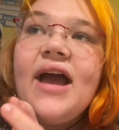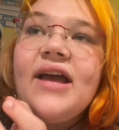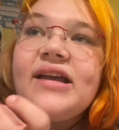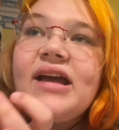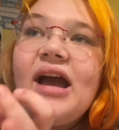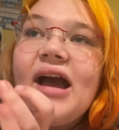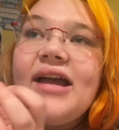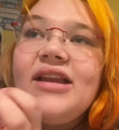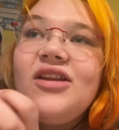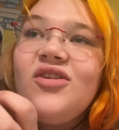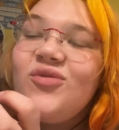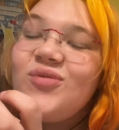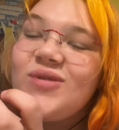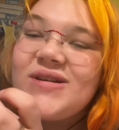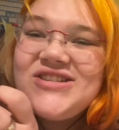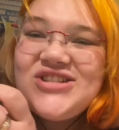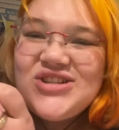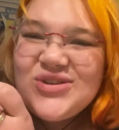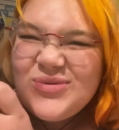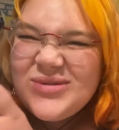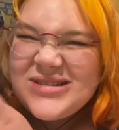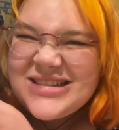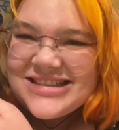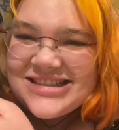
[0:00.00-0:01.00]
kind of wish
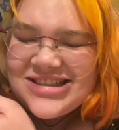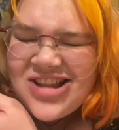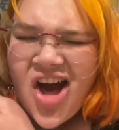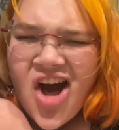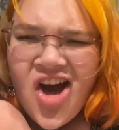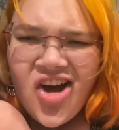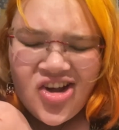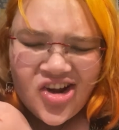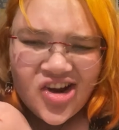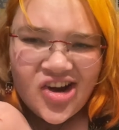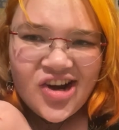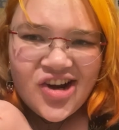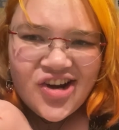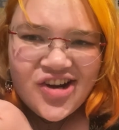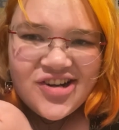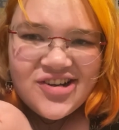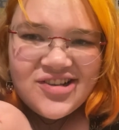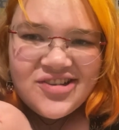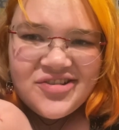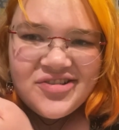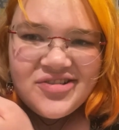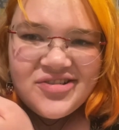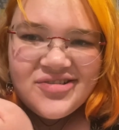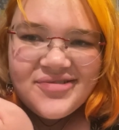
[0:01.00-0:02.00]
it was longer.
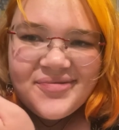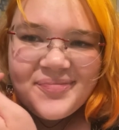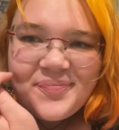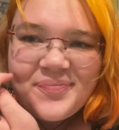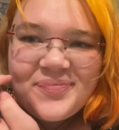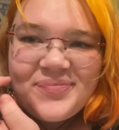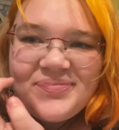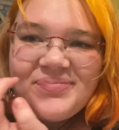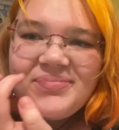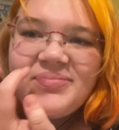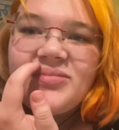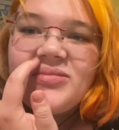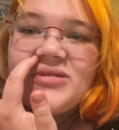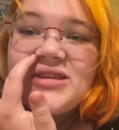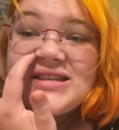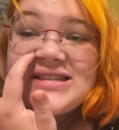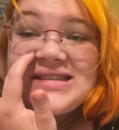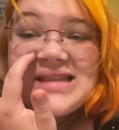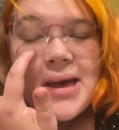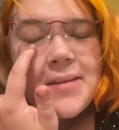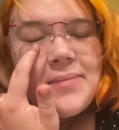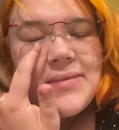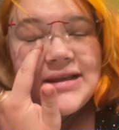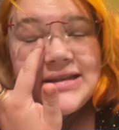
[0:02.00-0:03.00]
Does
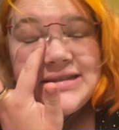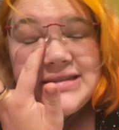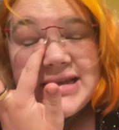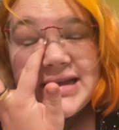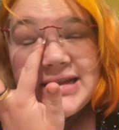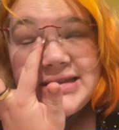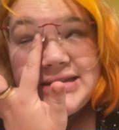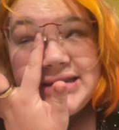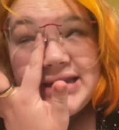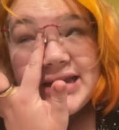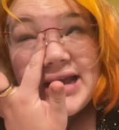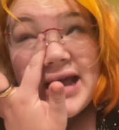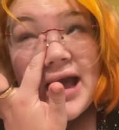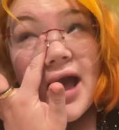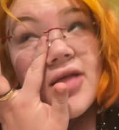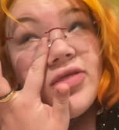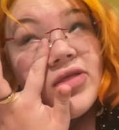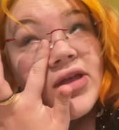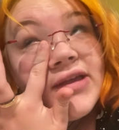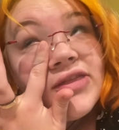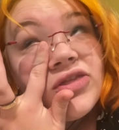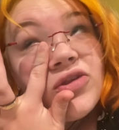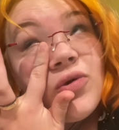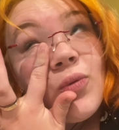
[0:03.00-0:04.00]
that make sense?
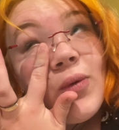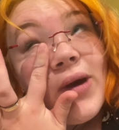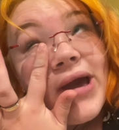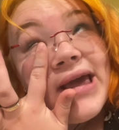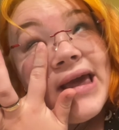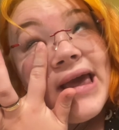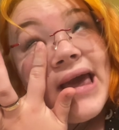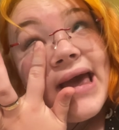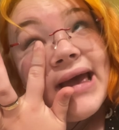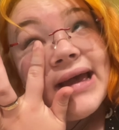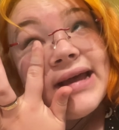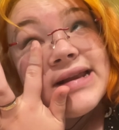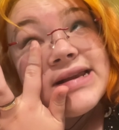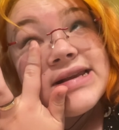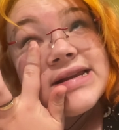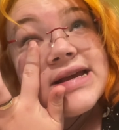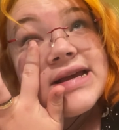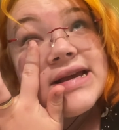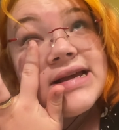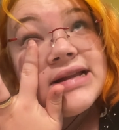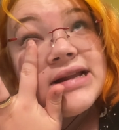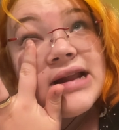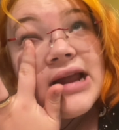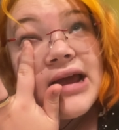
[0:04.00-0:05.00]
Like the way it
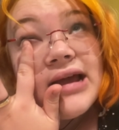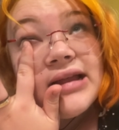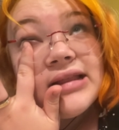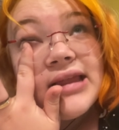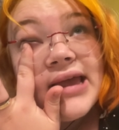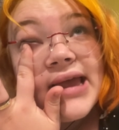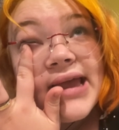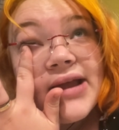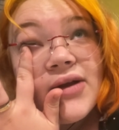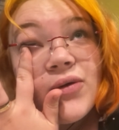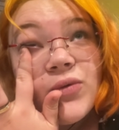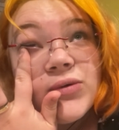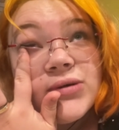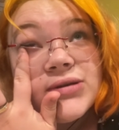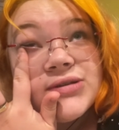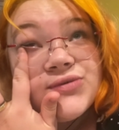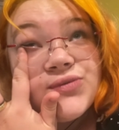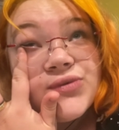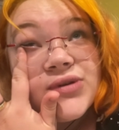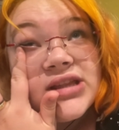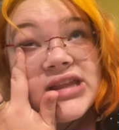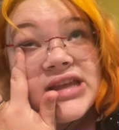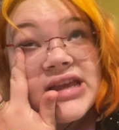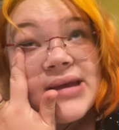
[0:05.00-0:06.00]
ended, like, was
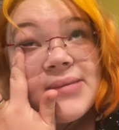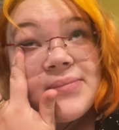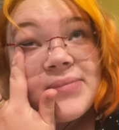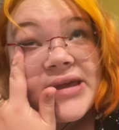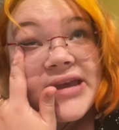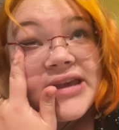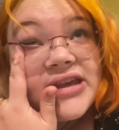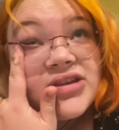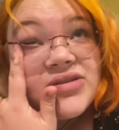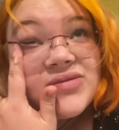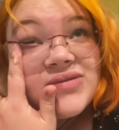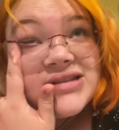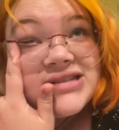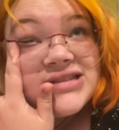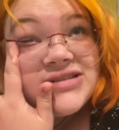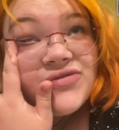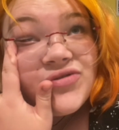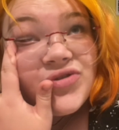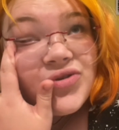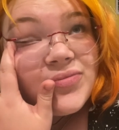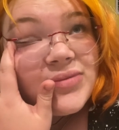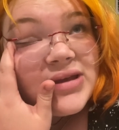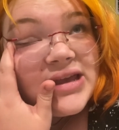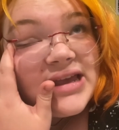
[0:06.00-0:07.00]
really ambiguous
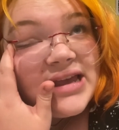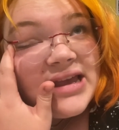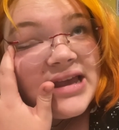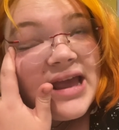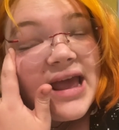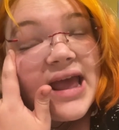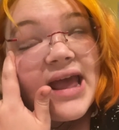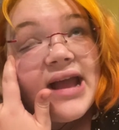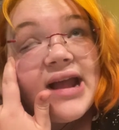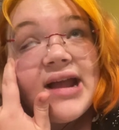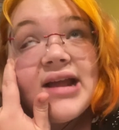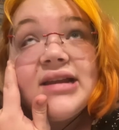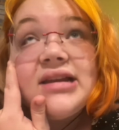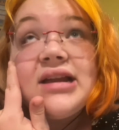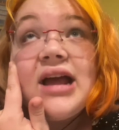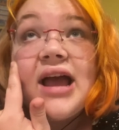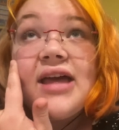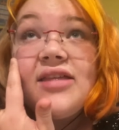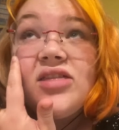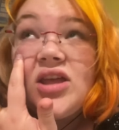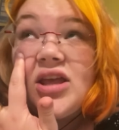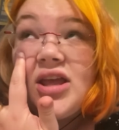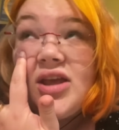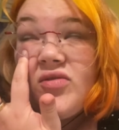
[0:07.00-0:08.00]
for me, and
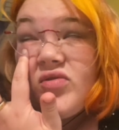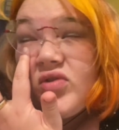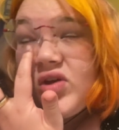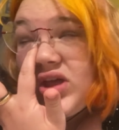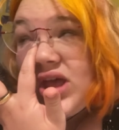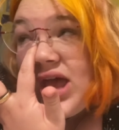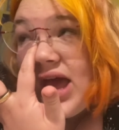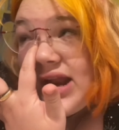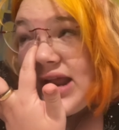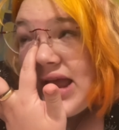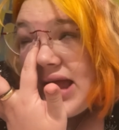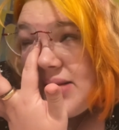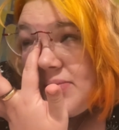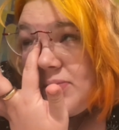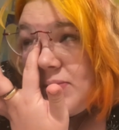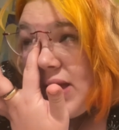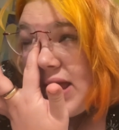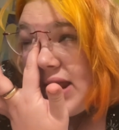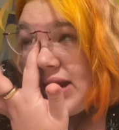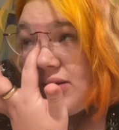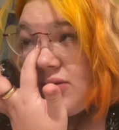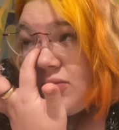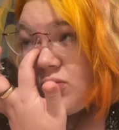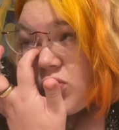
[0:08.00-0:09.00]
I think if it had
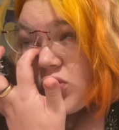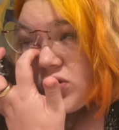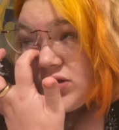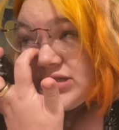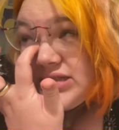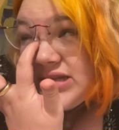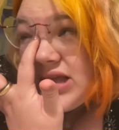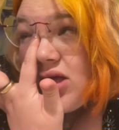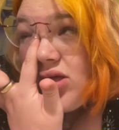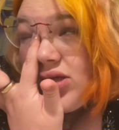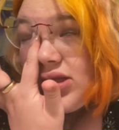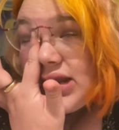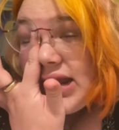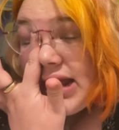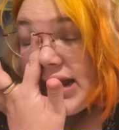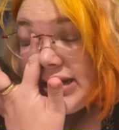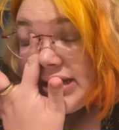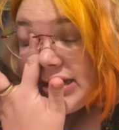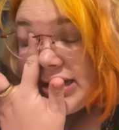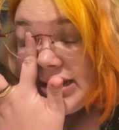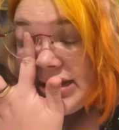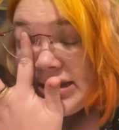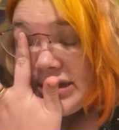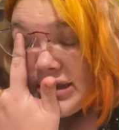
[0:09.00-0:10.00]
been a more solid
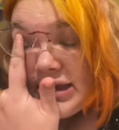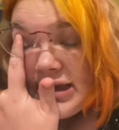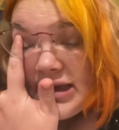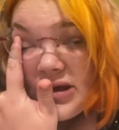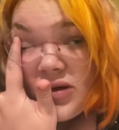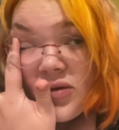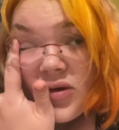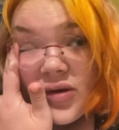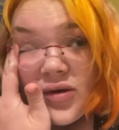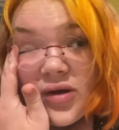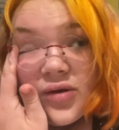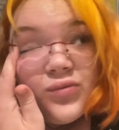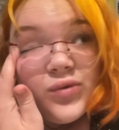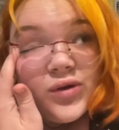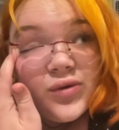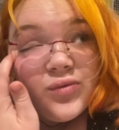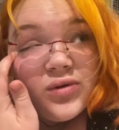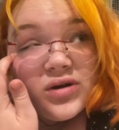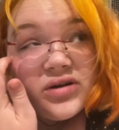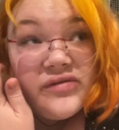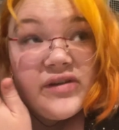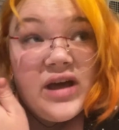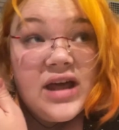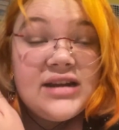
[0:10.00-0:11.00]
ending, like, we
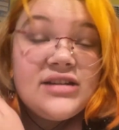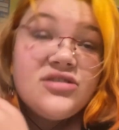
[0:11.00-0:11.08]
would have had a